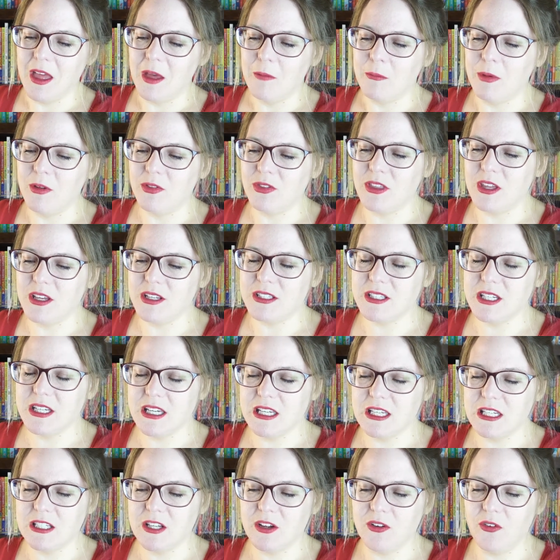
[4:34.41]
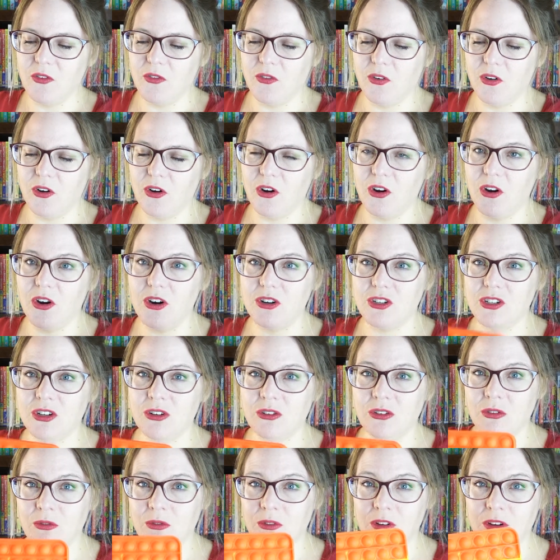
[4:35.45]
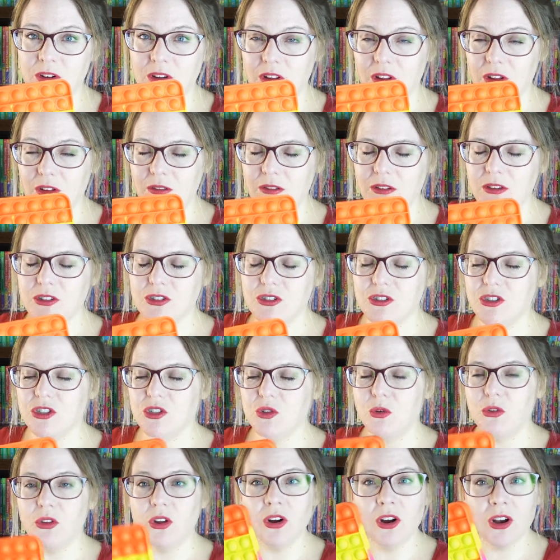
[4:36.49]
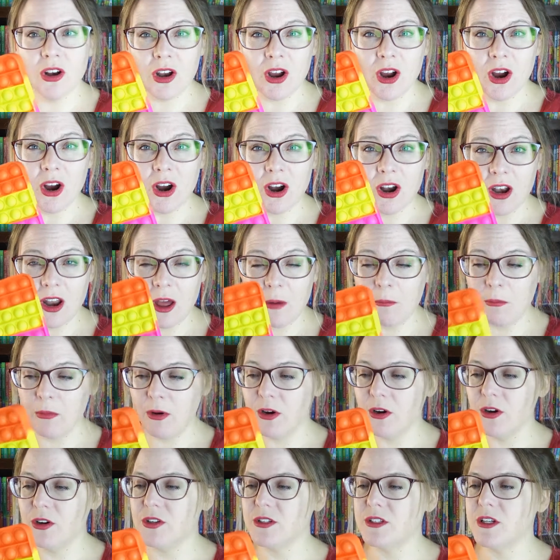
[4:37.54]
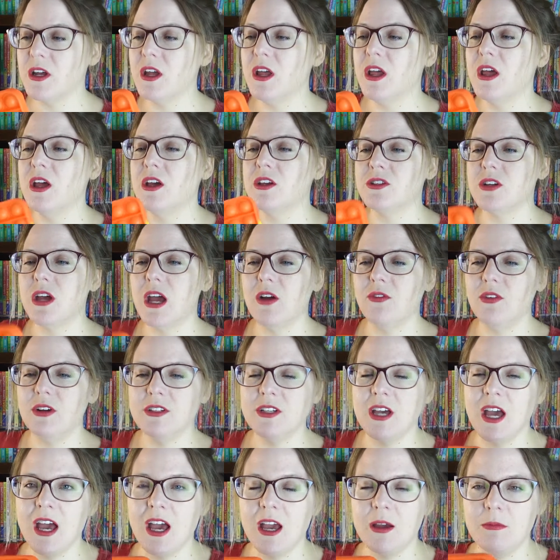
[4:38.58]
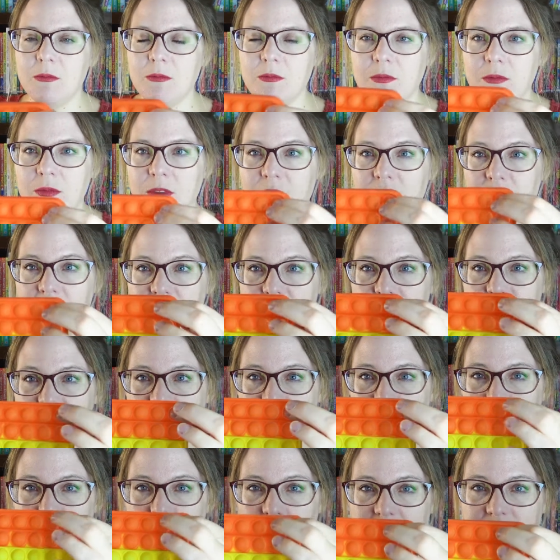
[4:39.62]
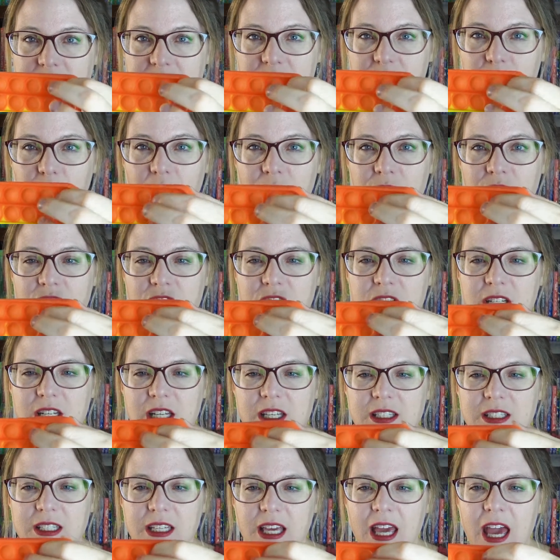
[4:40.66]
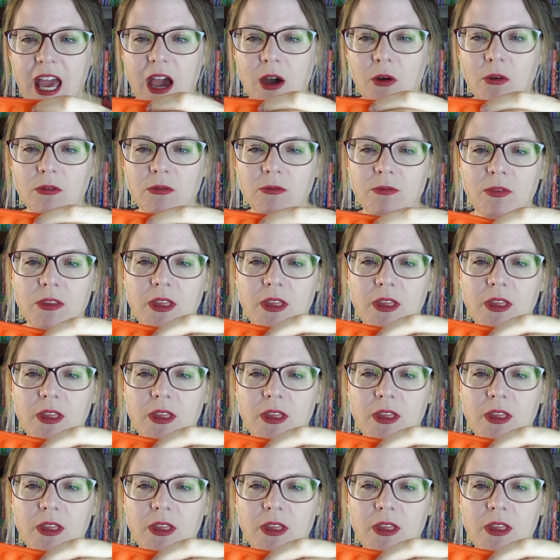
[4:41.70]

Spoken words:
But this is for her to learn her numbers. So every time she presses one, she needs to count.